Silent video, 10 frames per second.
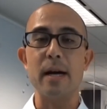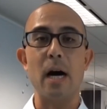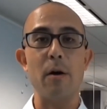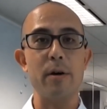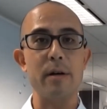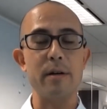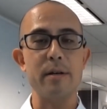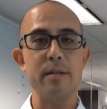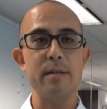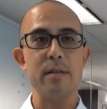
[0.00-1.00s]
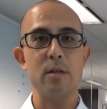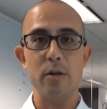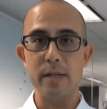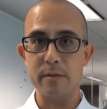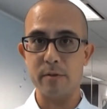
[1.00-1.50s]
our
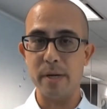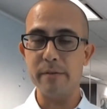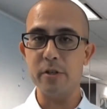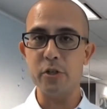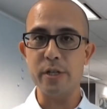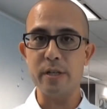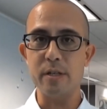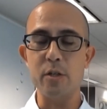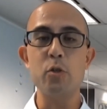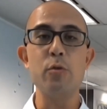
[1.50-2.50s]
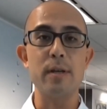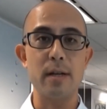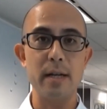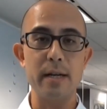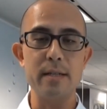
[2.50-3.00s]
colleagues from F&G to the
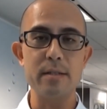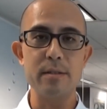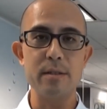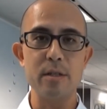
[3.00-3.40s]
client